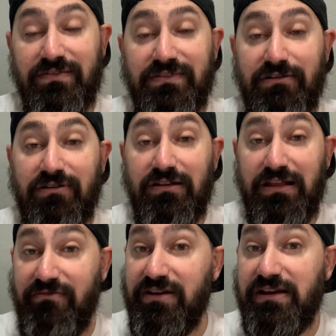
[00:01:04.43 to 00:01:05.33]
They are
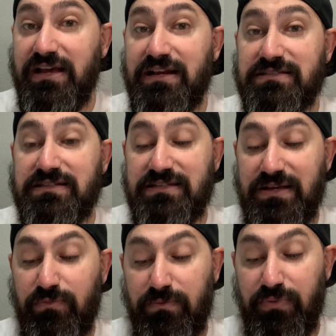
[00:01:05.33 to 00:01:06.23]
eleven and eight as a
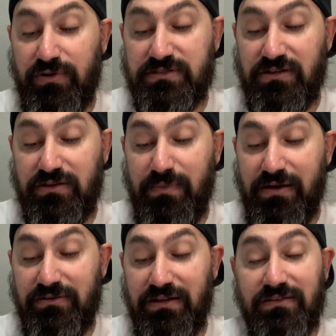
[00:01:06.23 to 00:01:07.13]
team with Burns on the mound.